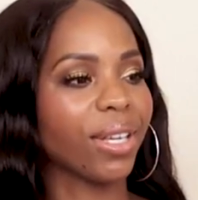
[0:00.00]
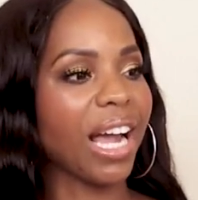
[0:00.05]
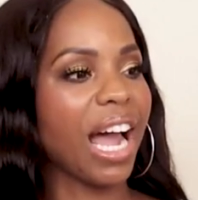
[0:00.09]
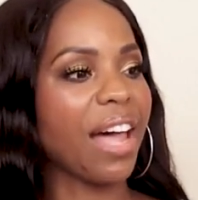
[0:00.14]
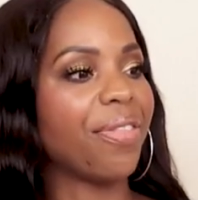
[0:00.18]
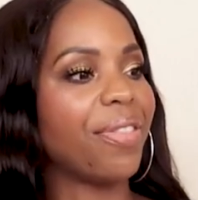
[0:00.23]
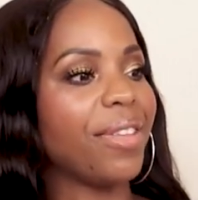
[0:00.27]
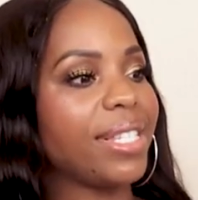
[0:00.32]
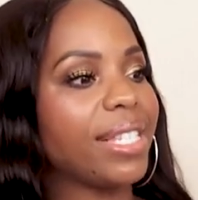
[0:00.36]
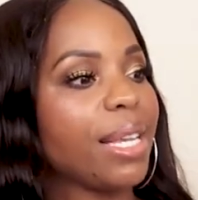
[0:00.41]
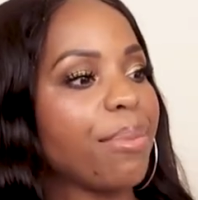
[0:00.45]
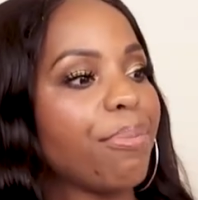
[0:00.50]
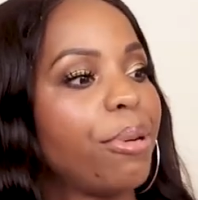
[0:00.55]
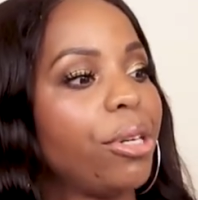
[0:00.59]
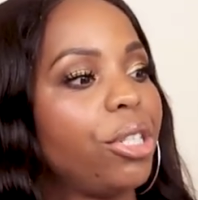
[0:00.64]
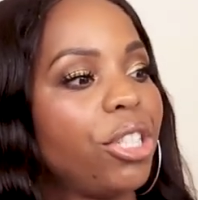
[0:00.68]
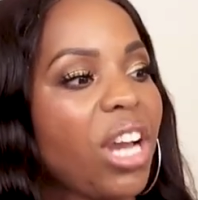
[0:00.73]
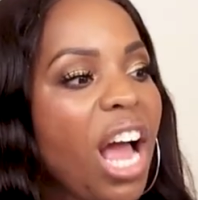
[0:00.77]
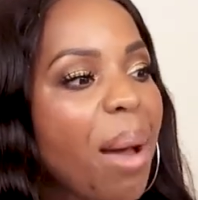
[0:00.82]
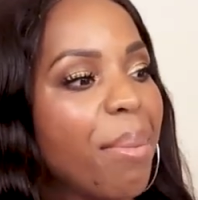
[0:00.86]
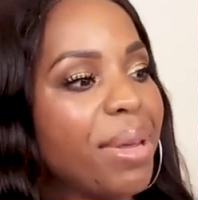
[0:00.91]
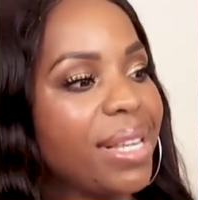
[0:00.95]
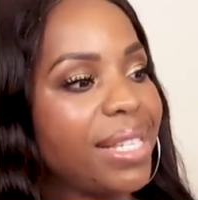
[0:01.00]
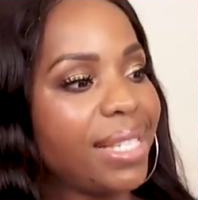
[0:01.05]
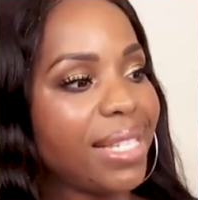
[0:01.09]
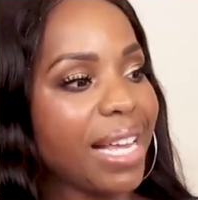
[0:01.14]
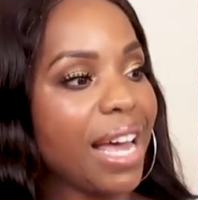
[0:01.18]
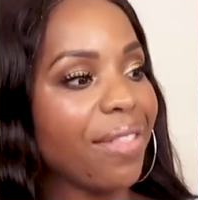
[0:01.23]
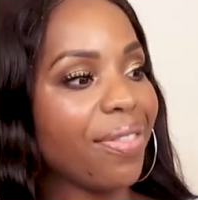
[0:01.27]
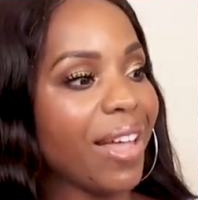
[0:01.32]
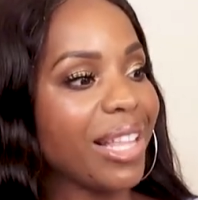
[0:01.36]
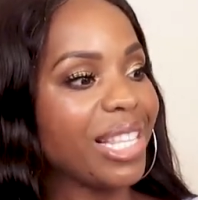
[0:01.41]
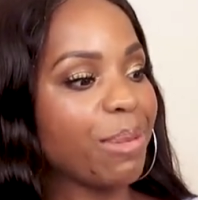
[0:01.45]
got this pajama
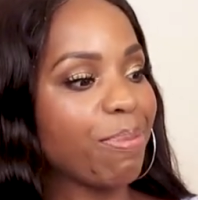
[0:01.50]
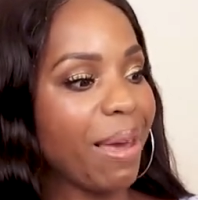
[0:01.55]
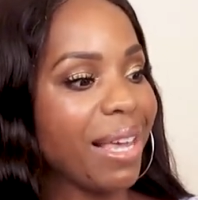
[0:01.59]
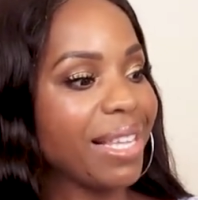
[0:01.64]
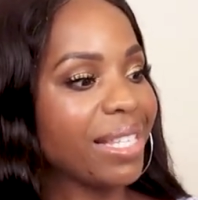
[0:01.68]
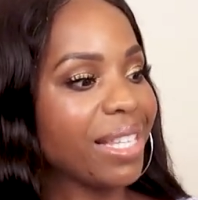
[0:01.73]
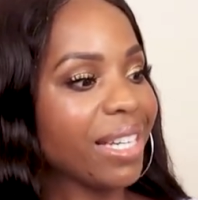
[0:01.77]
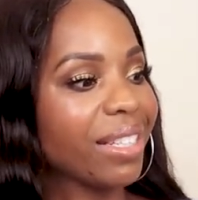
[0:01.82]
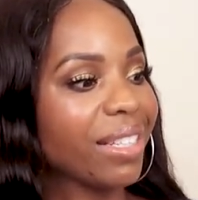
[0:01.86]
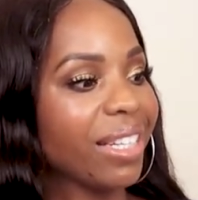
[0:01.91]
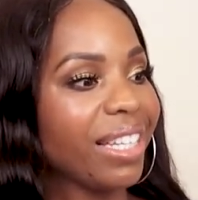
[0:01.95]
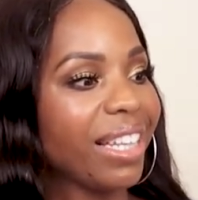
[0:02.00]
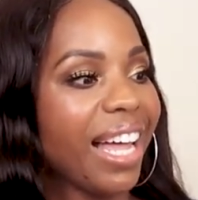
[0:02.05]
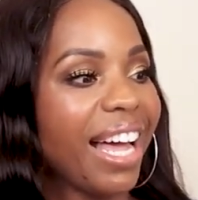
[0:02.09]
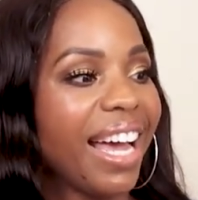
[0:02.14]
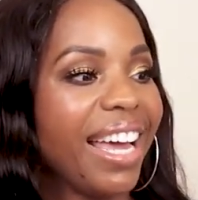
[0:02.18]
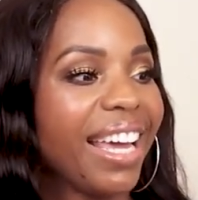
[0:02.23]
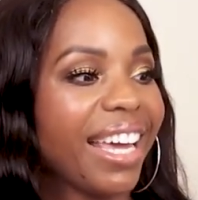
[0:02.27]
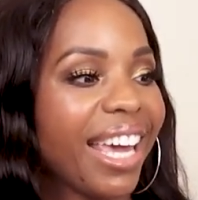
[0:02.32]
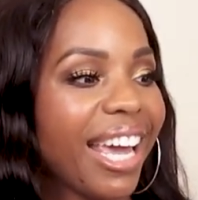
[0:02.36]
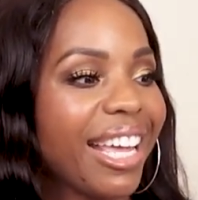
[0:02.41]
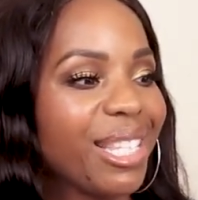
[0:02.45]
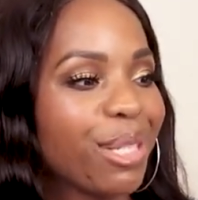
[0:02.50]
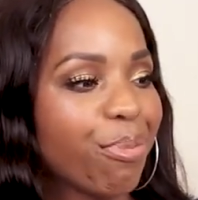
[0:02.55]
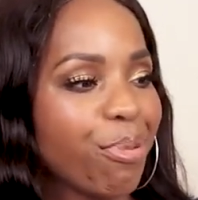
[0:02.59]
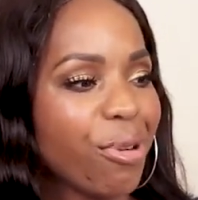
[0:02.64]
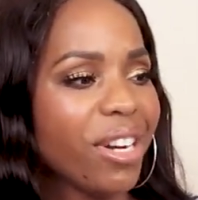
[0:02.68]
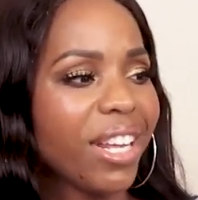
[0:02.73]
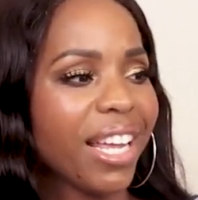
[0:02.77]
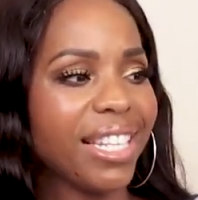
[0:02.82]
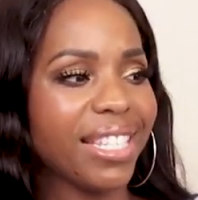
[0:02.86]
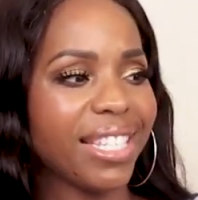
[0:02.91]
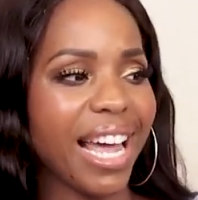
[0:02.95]
set that's basically like, it's
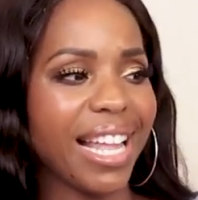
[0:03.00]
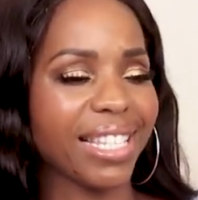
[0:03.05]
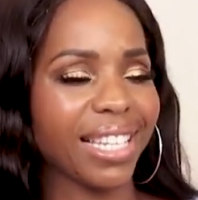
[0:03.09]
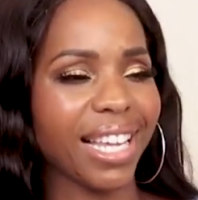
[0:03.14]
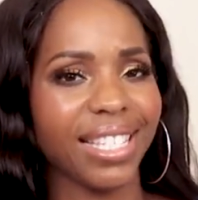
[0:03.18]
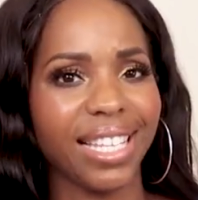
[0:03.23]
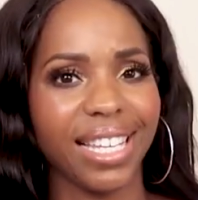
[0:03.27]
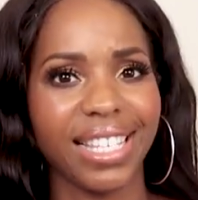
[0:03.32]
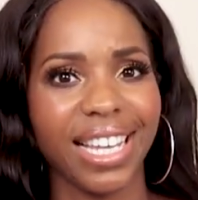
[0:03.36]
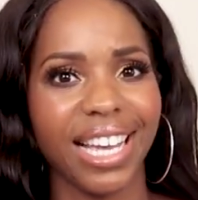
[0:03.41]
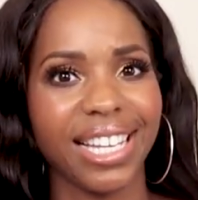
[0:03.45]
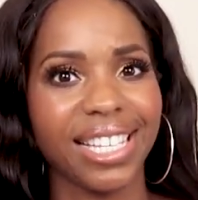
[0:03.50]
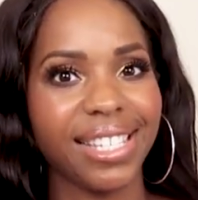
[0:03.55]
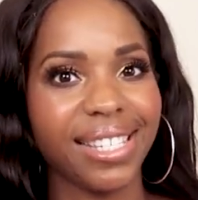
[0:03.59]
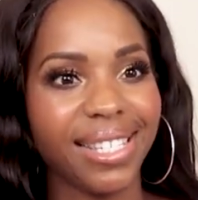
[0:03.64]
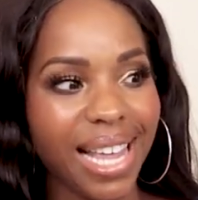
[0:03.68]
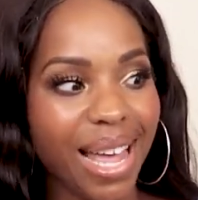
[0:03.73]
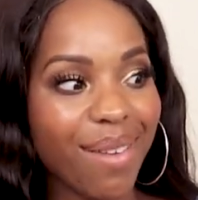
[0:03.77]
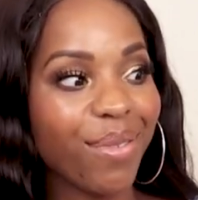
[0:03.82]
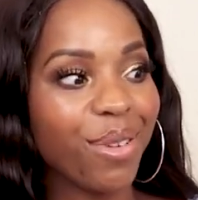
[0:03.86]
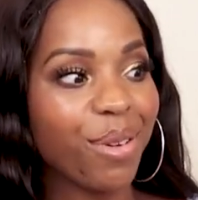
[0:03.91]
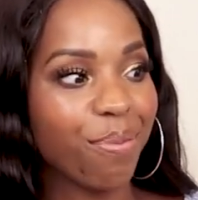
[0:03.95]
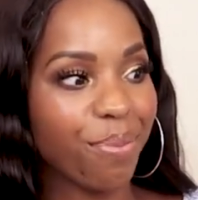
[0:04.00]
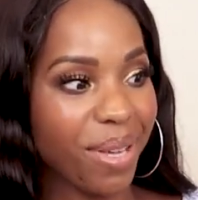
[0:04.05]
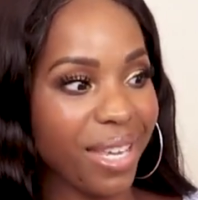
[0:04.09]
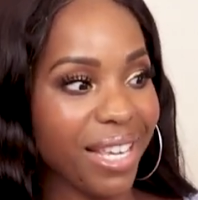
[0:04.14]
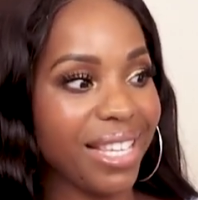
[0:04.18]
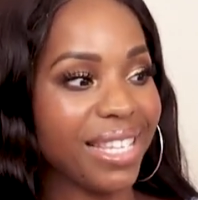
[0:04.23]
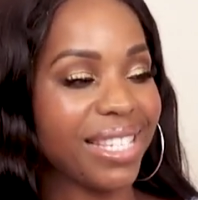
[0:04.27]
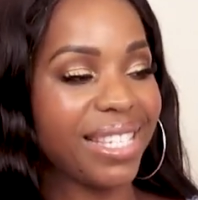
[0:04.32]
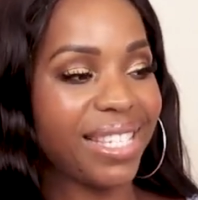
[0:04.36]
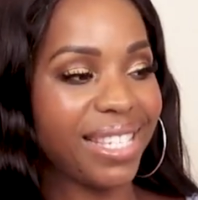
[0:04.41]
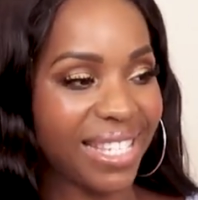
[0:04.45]
pretty intense because it's like a
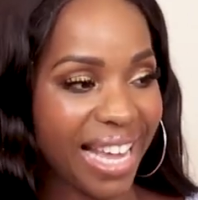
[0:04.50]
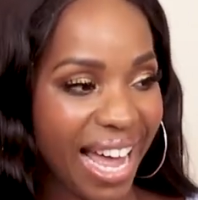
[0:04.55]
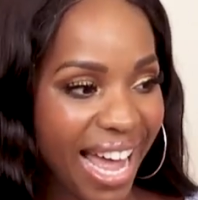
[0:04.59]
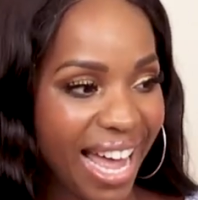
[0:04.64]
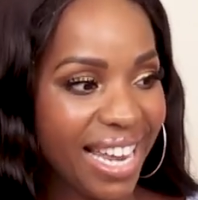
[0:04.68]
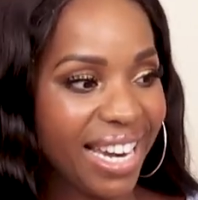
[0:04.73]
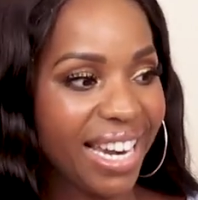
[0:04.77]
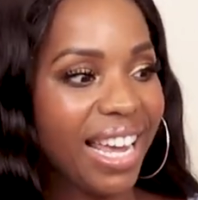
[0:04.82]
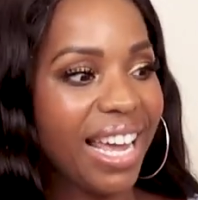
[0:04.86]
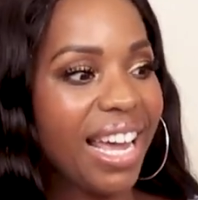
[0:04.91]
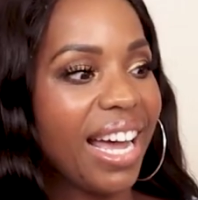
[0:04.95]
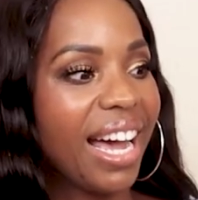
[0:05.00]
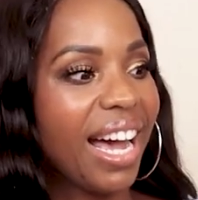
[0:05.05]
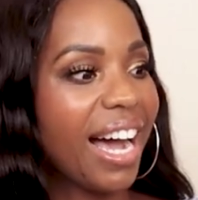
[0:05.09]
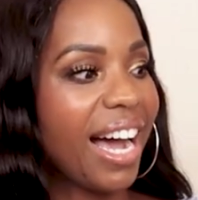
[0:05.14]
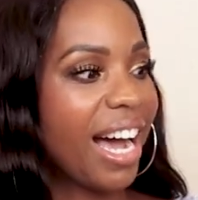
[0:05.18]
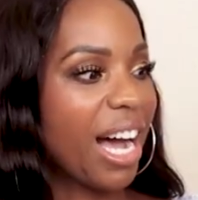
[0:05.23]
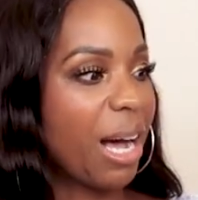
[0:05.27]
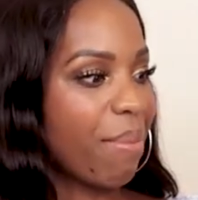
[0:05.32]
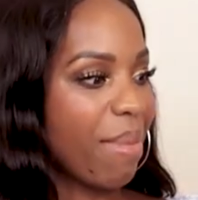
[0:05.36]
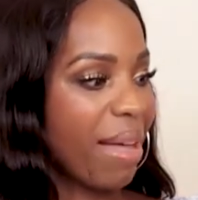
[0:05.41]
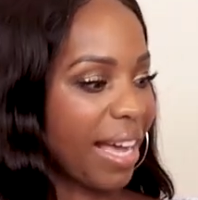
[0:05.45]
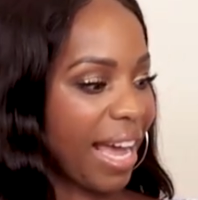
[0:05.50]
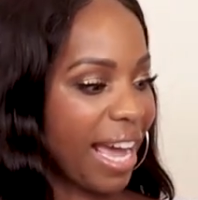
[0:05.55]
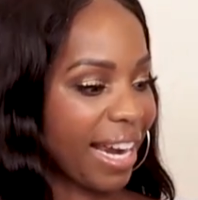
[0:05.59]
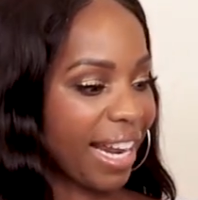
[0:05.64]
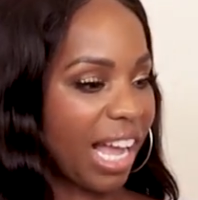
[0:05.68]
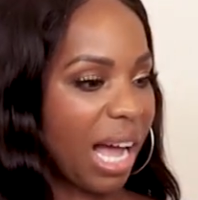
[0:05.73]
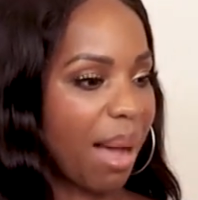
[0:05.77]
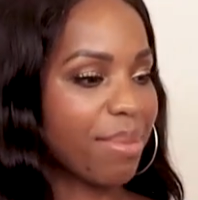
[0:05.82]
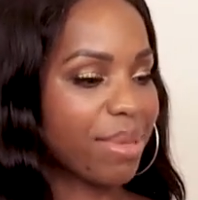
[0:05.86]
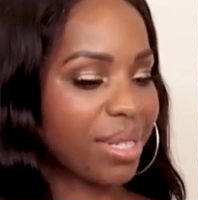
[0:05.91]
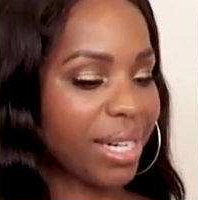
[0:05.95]
7-piece set. Again,
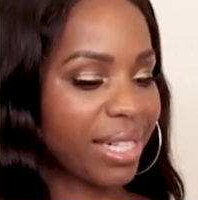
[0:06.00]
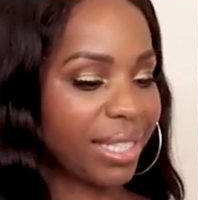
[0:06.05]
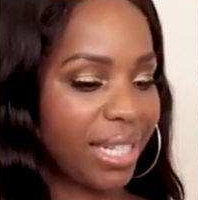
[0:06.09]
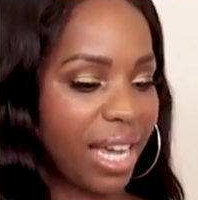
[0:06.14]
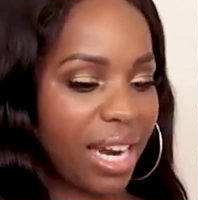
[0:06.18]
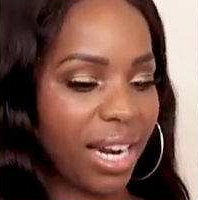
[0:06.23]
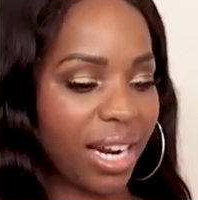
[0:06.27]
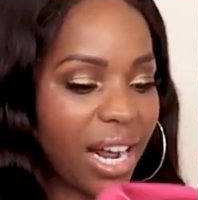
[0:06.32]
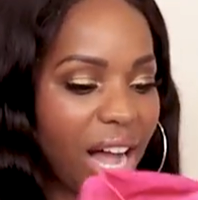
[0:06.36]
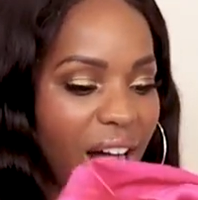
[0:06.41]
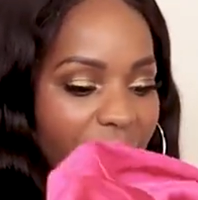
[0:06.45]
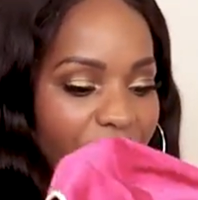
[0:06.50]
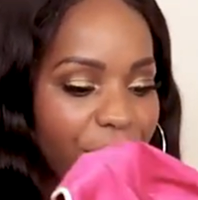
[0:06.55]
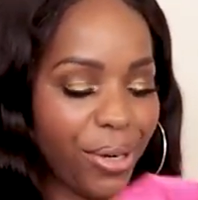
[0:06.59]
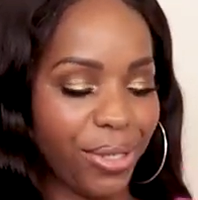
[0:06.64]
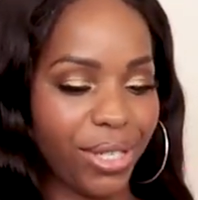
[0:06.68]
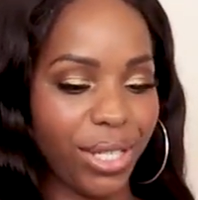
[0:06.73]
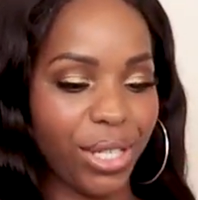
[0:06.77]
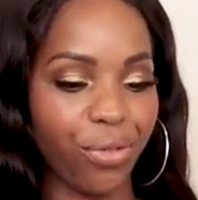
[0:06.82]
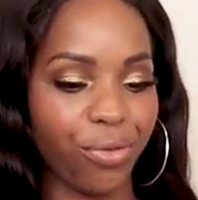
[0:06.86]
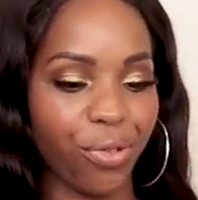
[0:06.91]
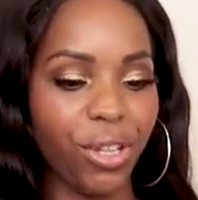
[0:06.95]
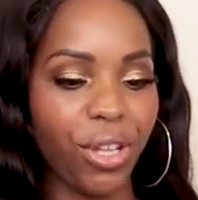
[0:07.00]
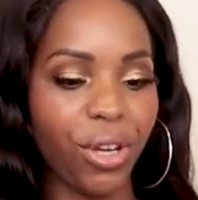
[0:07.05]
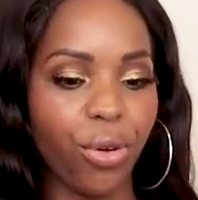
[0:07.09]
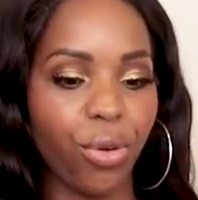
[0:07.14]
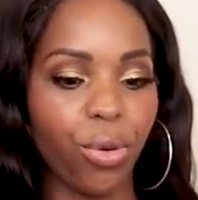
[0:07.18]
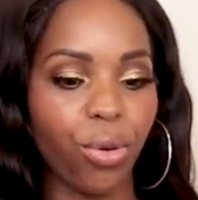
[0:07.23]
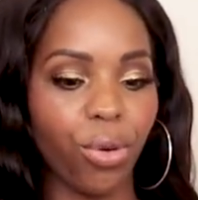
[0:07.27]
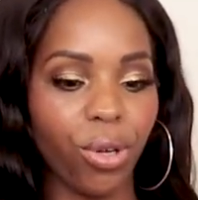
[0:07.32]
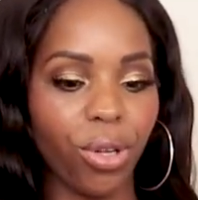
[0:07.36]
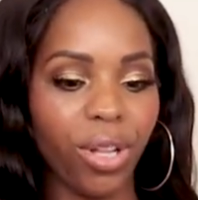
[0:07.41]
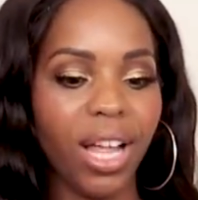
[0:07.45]
comes in a ton of colors, it's really
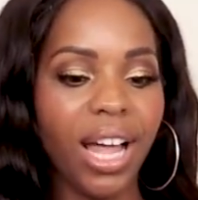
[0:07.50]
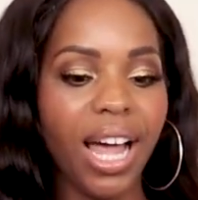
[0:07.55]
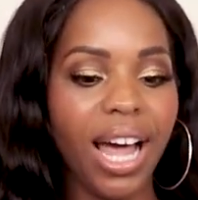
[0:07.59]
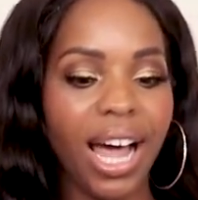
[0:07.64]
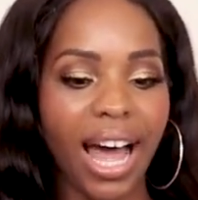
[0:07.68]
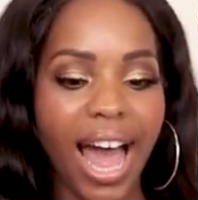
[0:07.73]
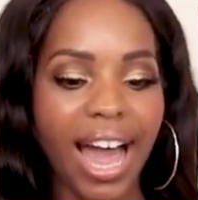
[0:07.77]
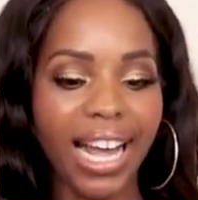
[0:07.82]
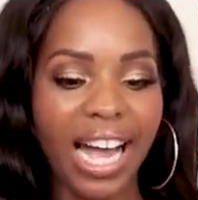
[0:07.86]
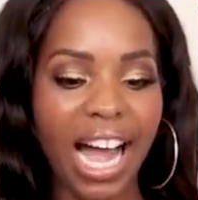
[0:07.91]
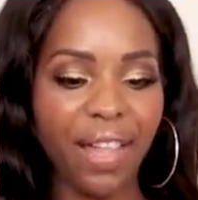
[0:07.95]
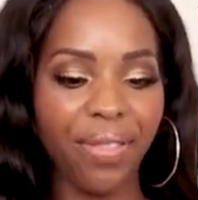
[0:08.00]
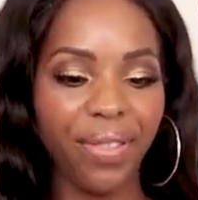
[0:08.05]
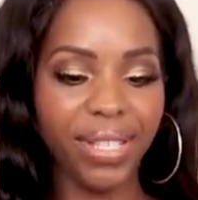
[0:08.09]
cool. I got